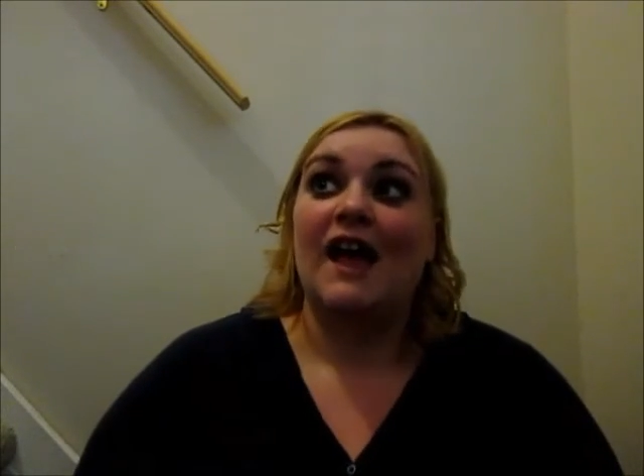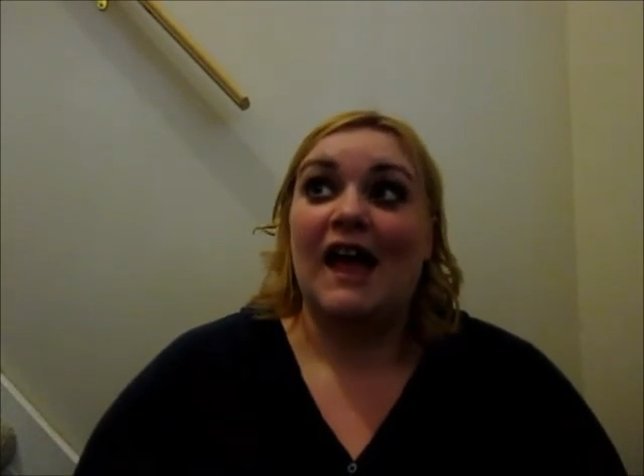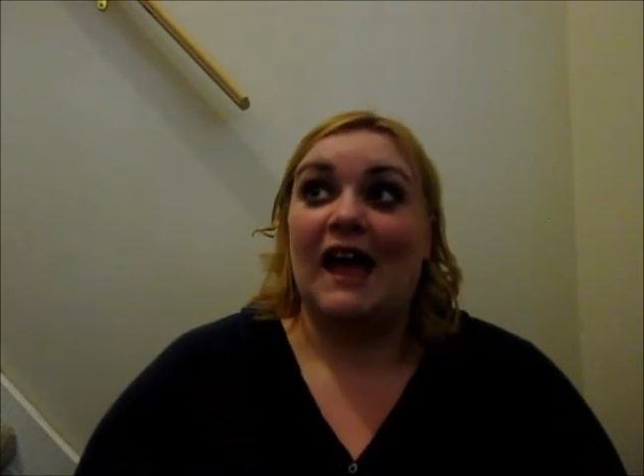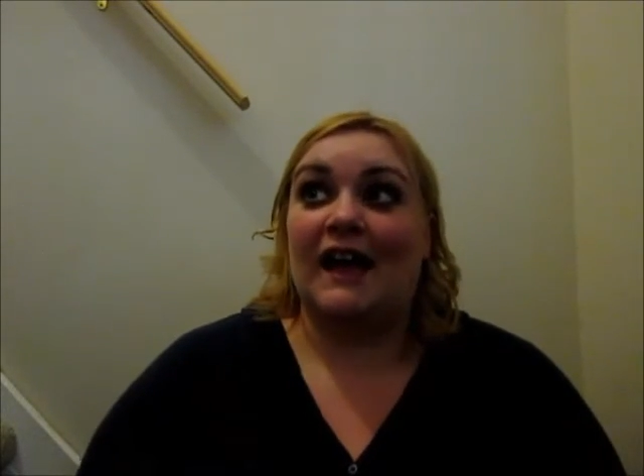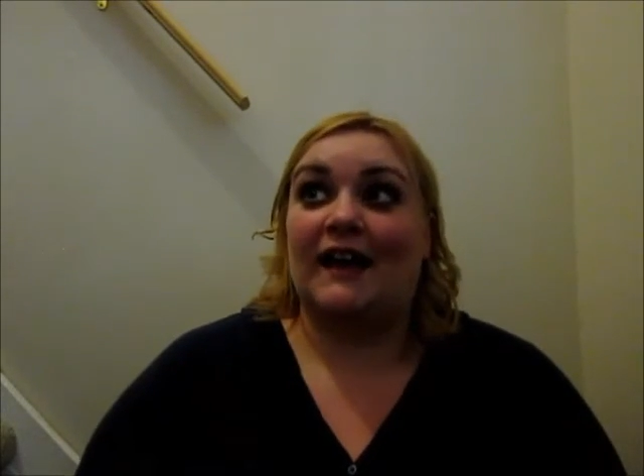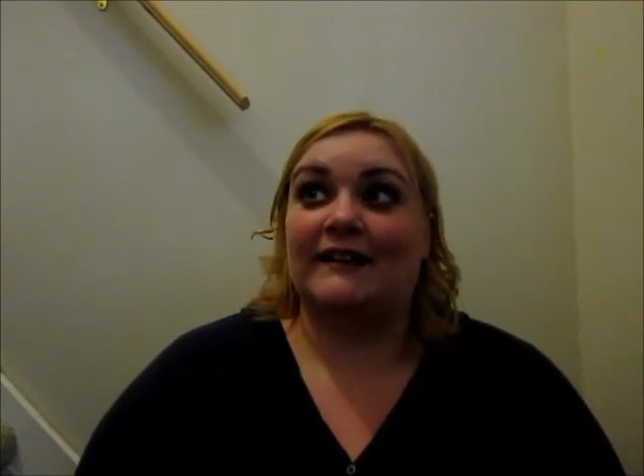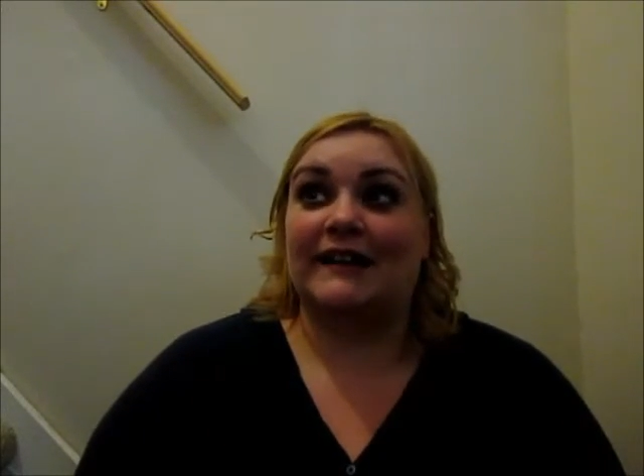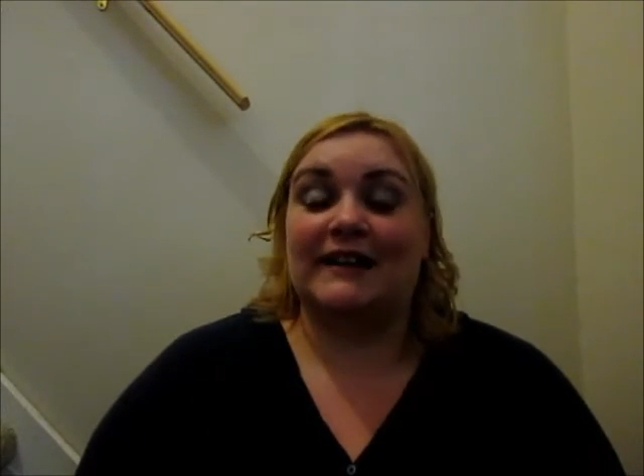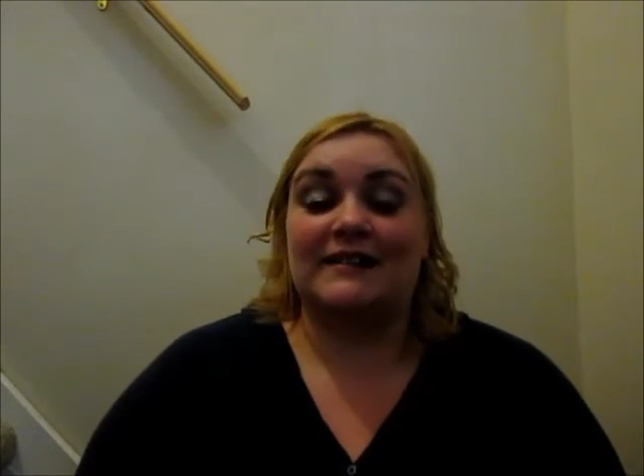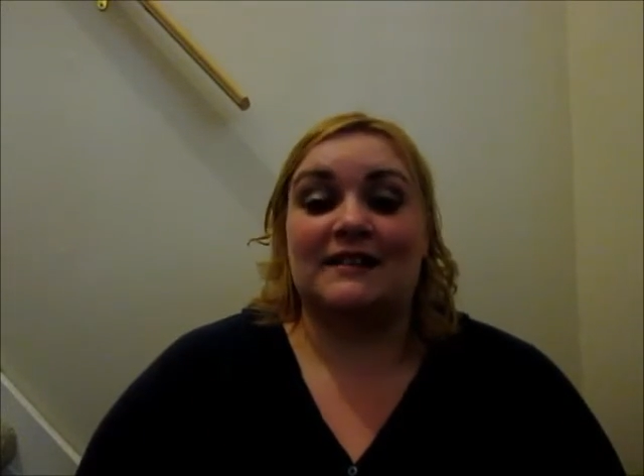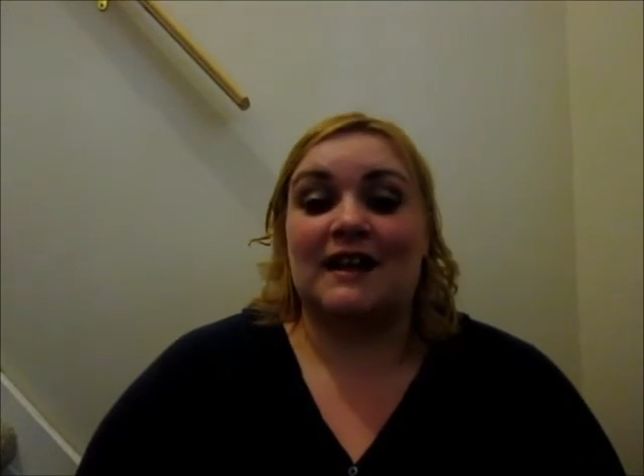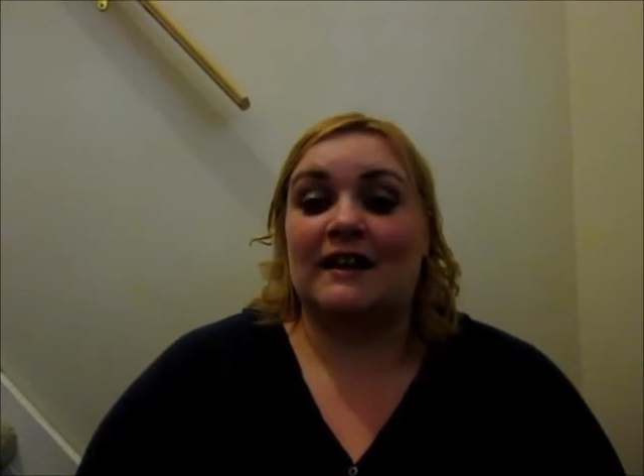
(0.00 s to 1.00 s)
And like I
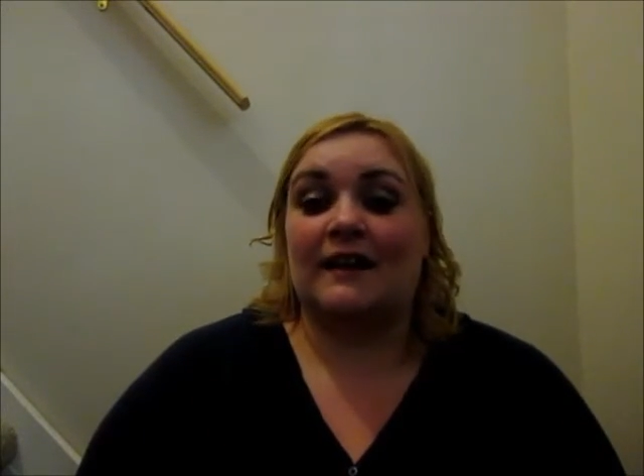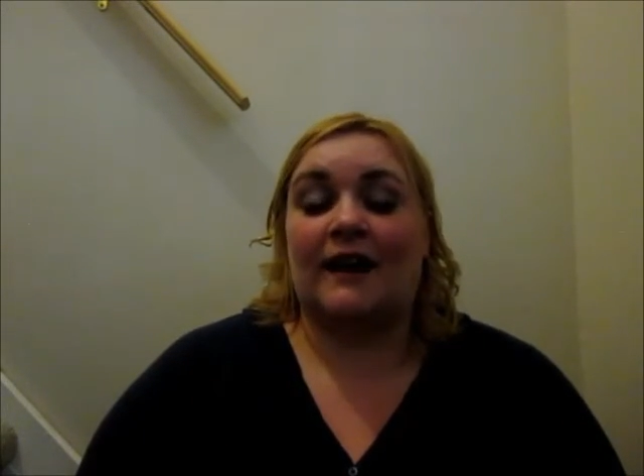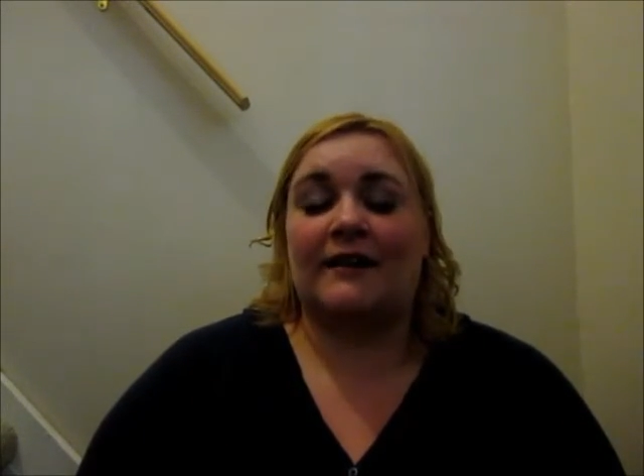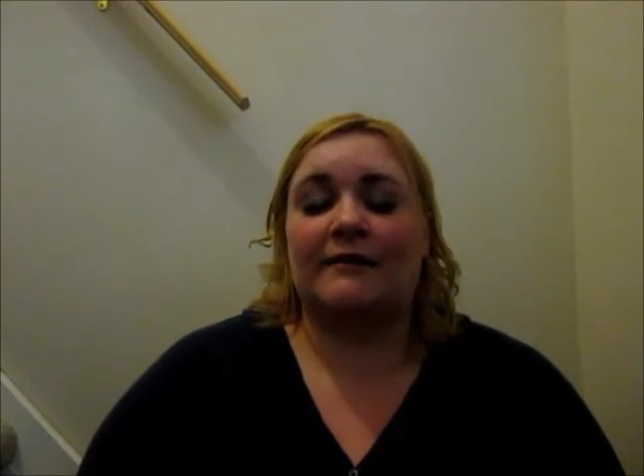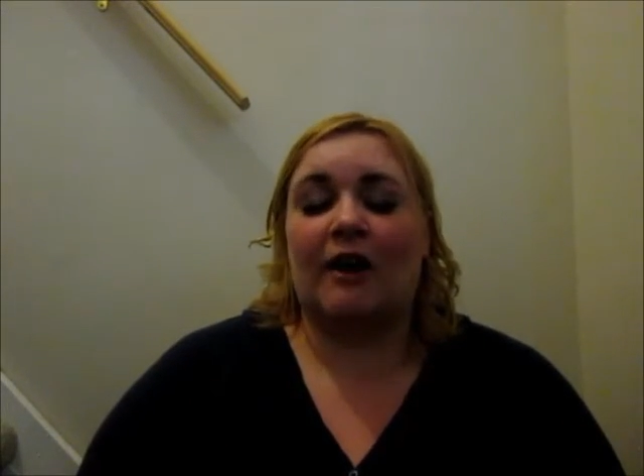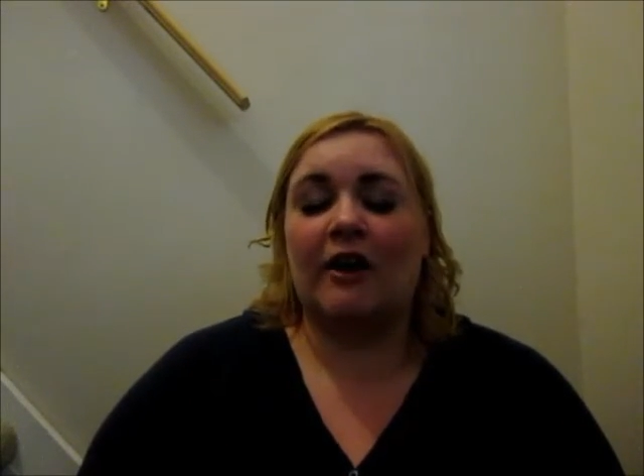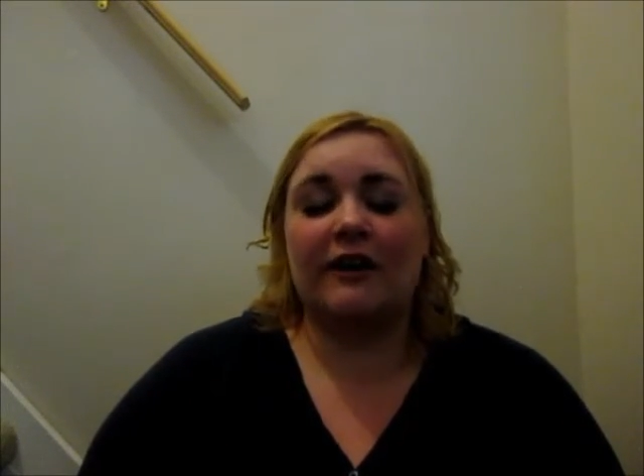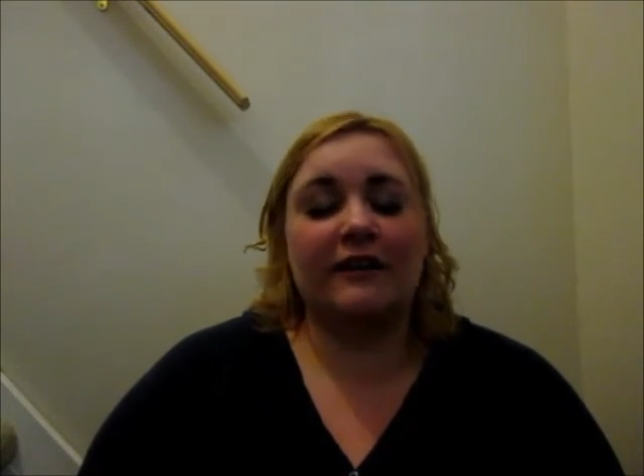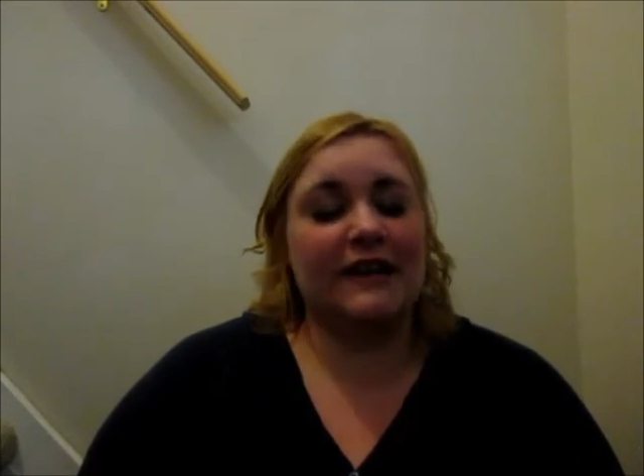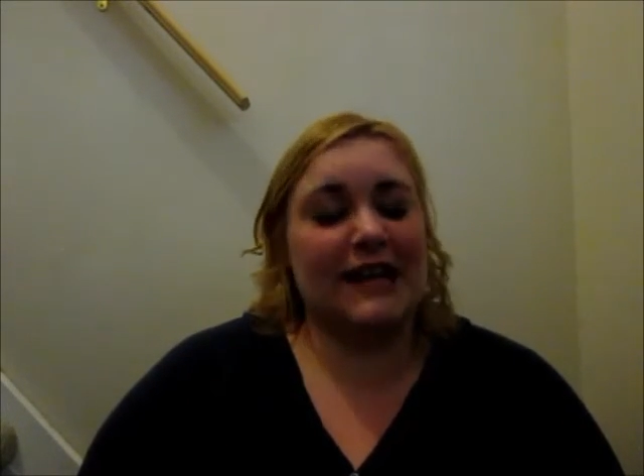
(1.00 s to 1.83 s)
said, I hardly